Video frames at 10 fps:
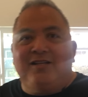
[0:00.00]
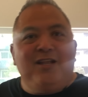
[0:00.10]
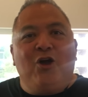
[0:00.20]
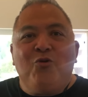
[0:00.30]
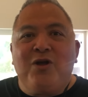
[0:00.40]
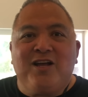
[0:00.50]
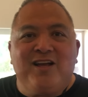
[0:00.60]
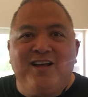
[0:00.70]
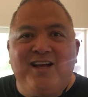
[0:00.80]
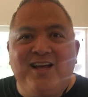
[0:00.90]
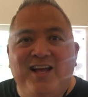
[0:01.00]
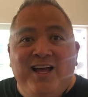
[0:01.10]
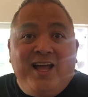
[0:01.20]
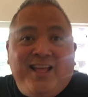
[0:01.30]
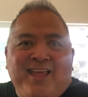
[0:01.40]
No,
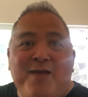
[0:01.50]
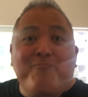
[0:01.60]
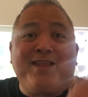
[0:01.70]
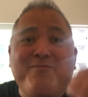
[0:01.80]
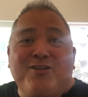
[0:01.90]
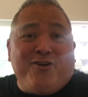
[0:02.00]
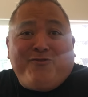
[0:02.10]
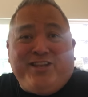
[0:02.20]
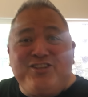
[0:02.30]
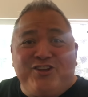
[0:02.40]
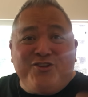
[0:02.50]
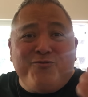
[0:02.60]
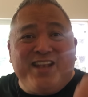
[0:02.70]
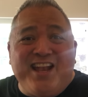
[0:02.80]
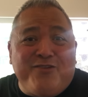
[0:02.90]
but I'm gonna
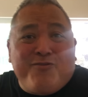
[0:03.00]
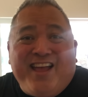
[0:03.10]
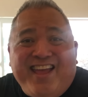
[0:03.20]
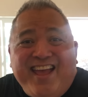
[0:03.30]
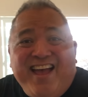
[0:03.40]
do it anyway.